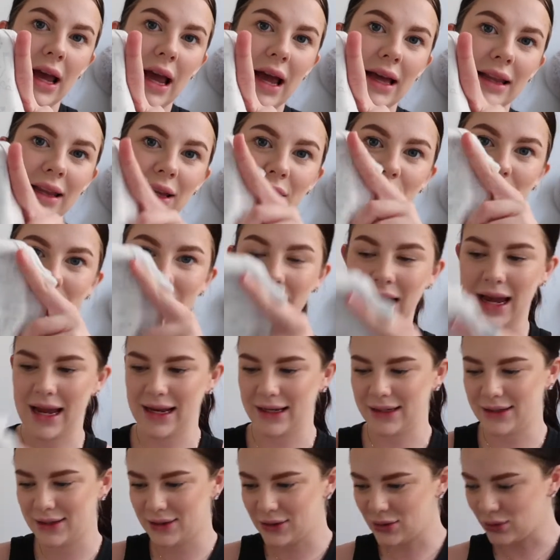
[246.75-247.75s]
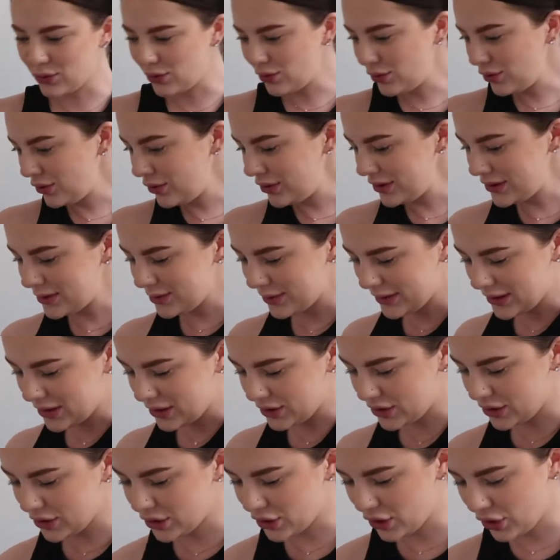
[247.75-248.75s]
and little dinosaurs, which
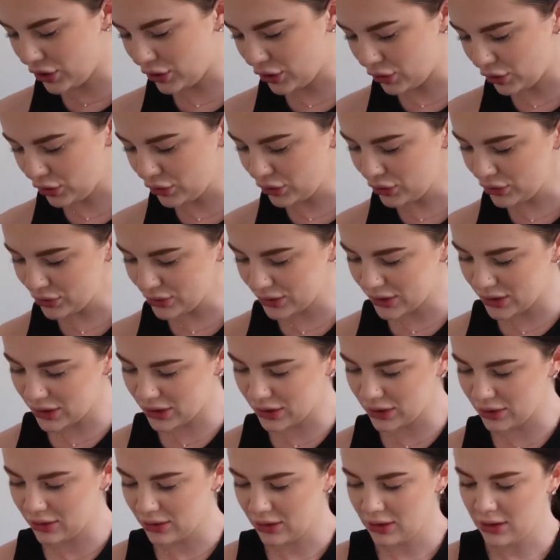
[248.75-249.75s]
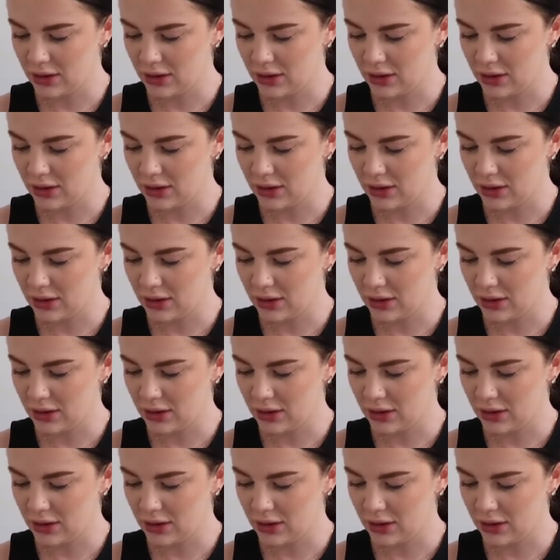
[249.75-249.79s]
is cute.